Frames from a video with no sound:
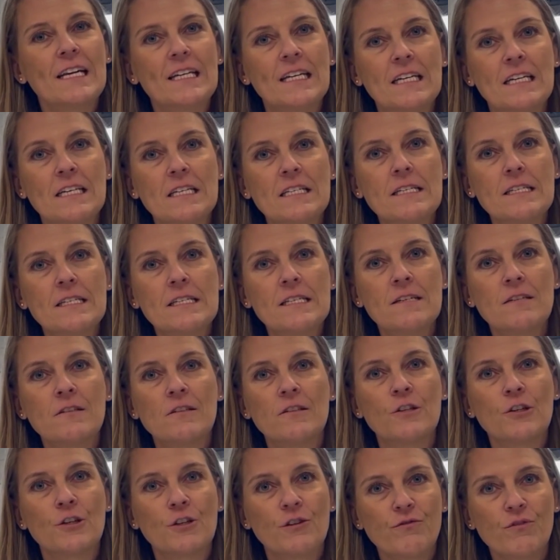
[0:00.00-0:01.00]
ideas,
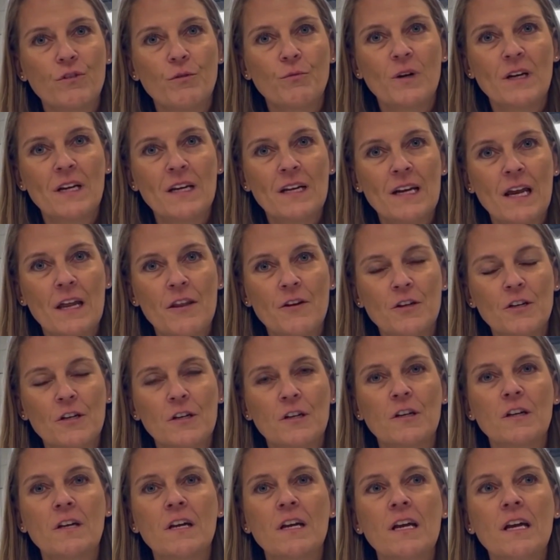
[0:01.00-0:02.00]
learn from one
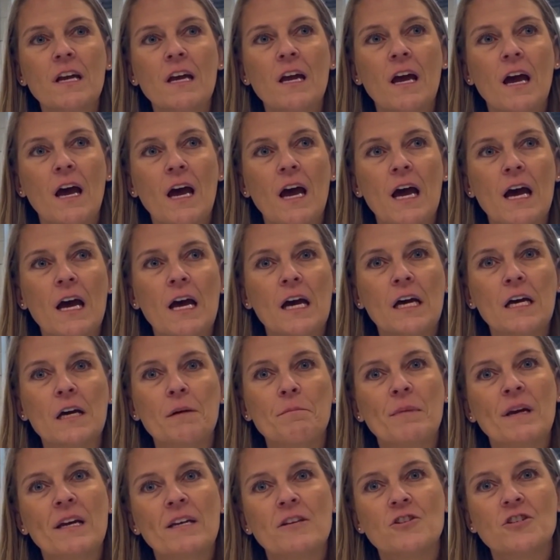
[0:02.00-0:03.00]
another,
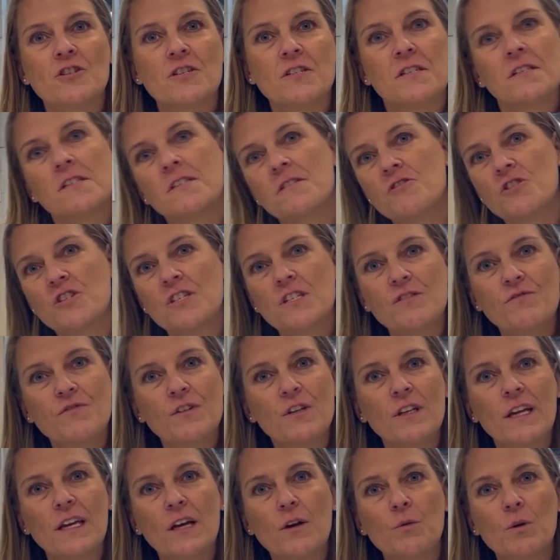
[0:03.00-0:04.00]
um, and just, just
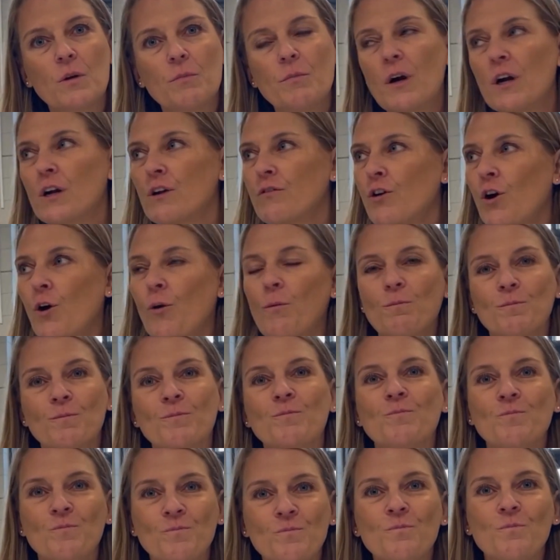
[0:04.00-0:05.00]
feel like we're part of home
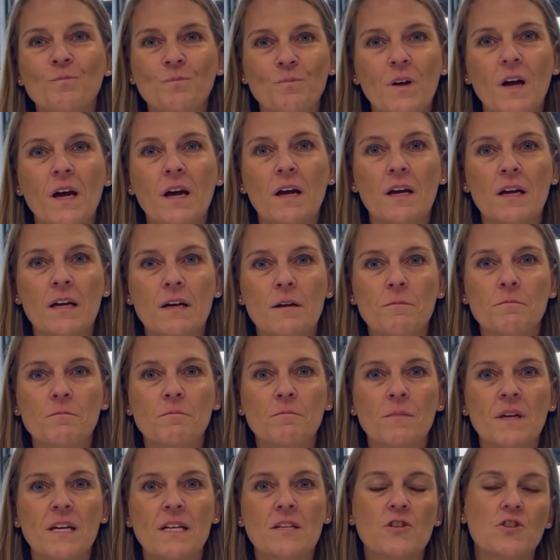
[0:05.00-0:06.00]
um,
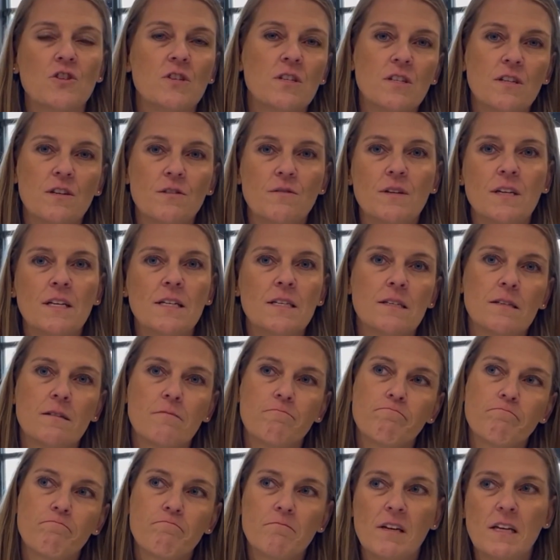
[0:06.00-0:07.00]
it's just a it's
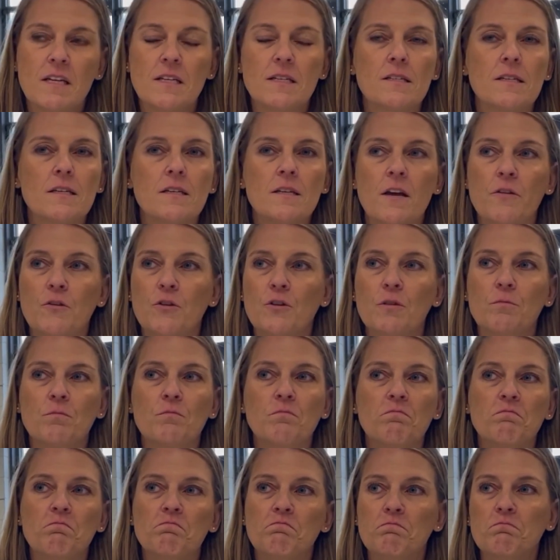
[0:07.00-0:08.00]
it's another
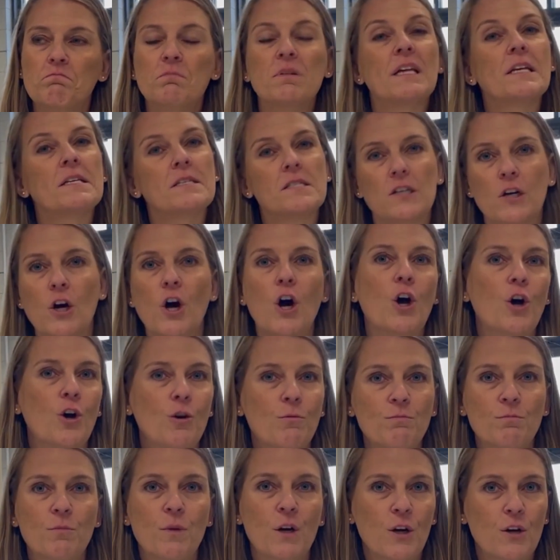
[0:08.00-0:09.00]
place to call
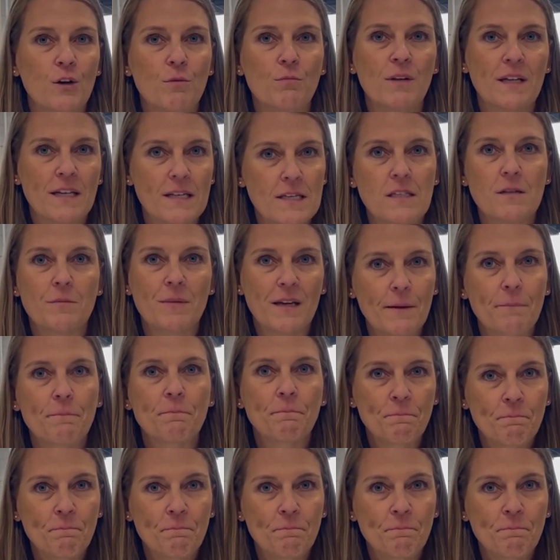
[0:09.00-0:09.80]
home, a good place to be.